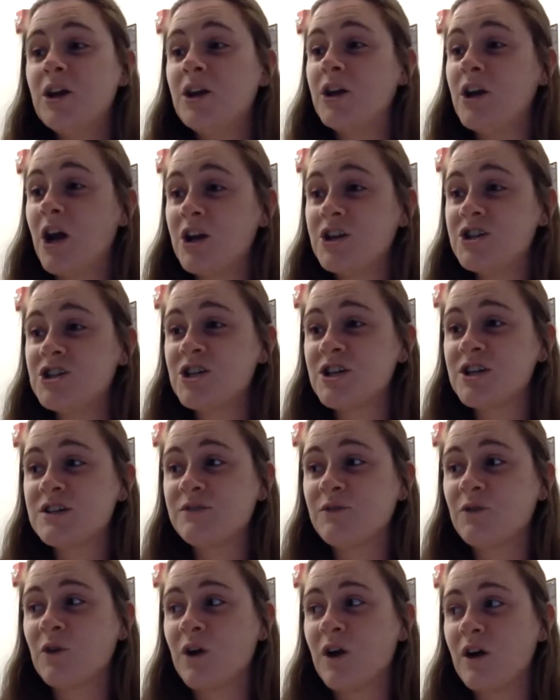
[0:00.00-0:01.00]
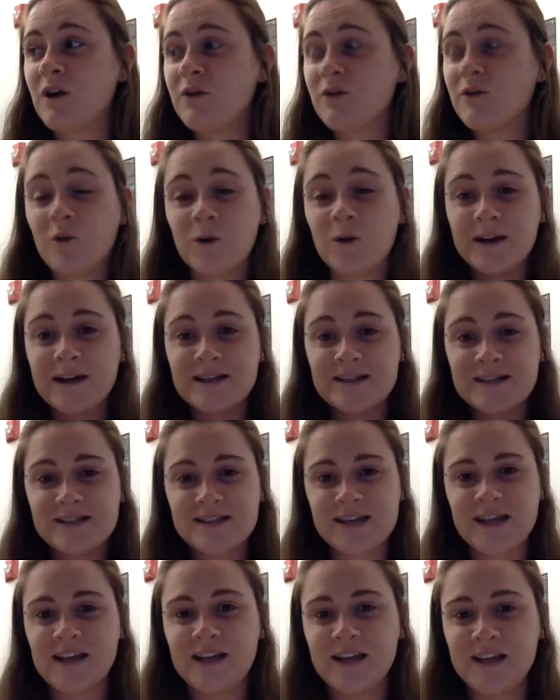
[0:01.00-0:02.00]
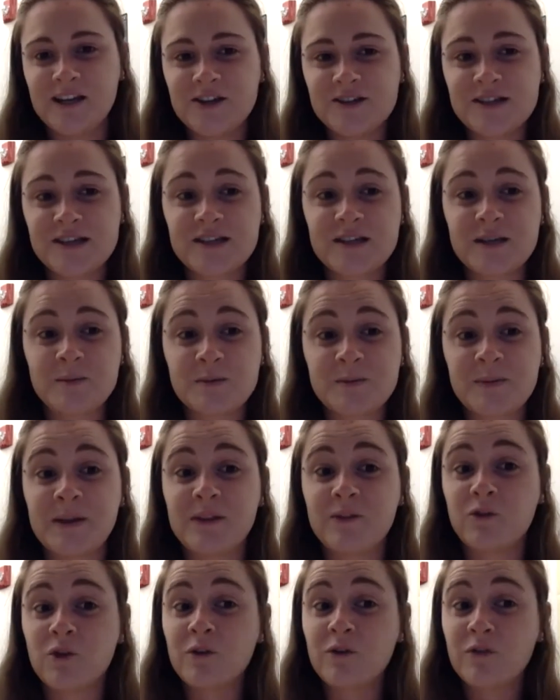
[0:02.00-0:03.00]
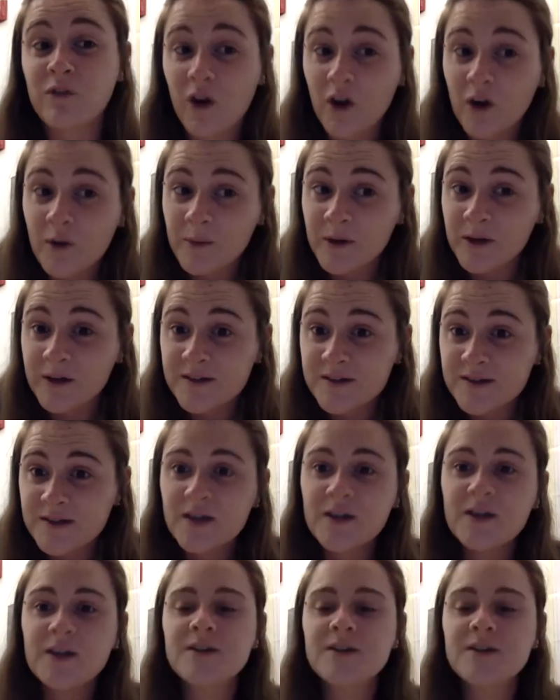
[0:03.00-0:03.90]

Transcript: not just for our forests and ecosystems, but for farmers.